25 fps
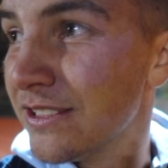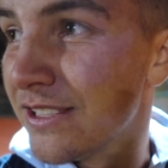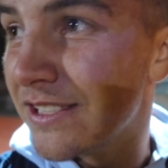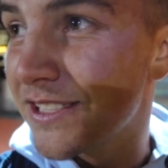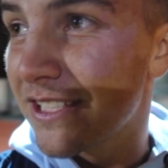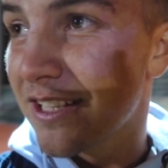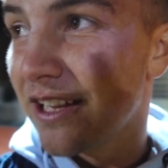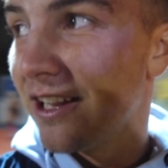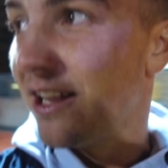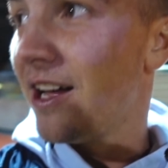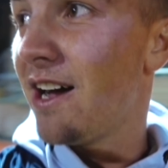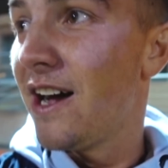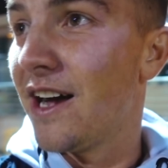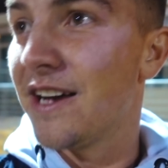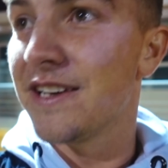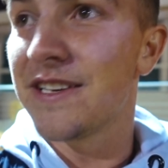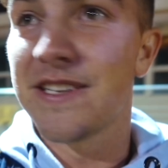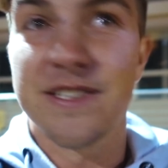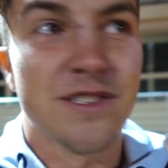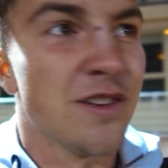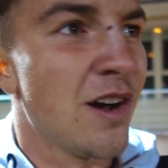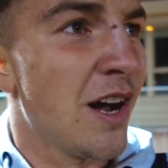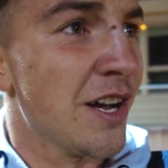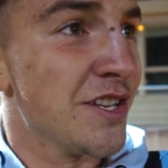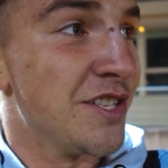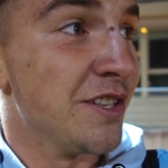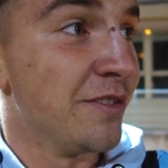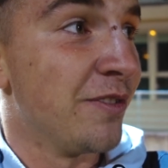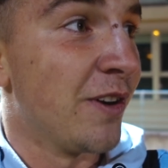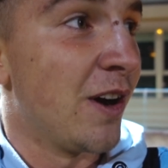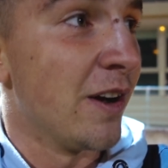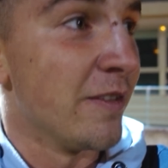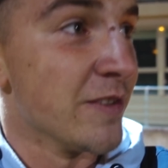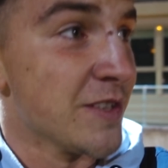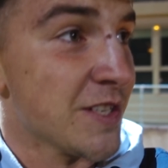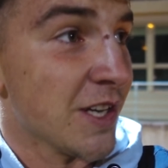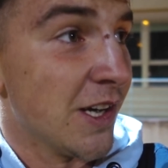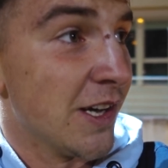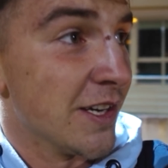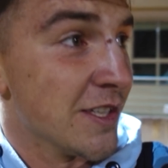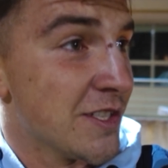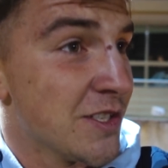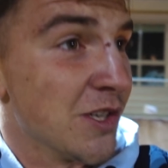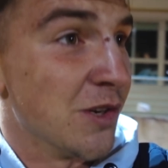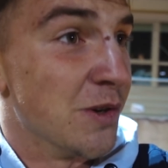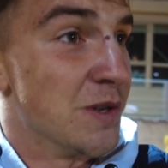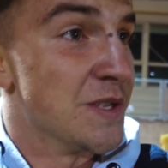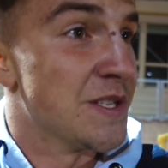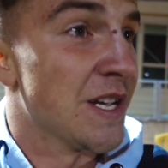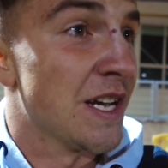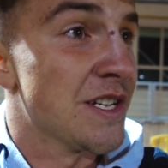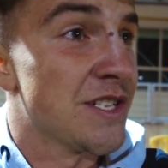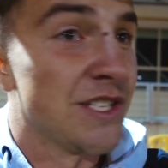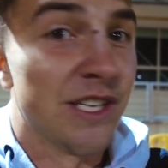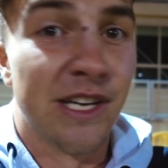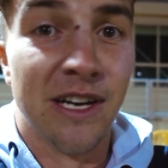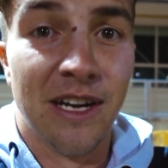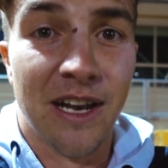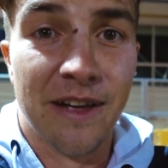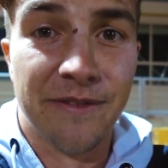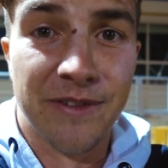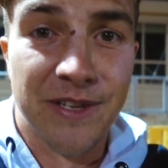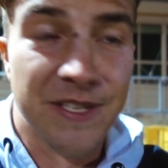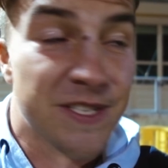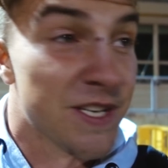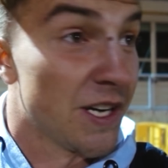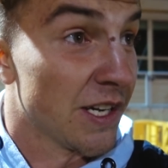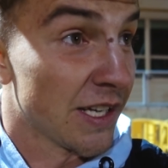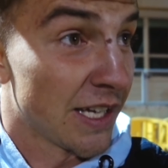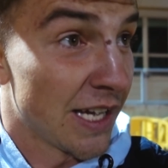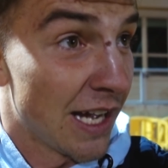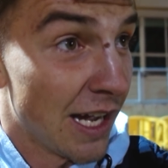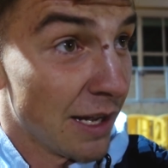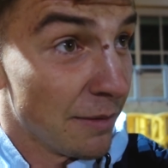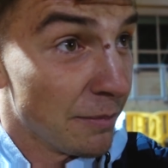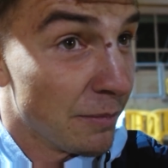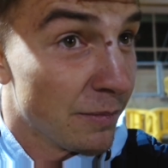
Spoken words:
It's class. It's not actually five-a-side at all, it's actually an 11-a-side game.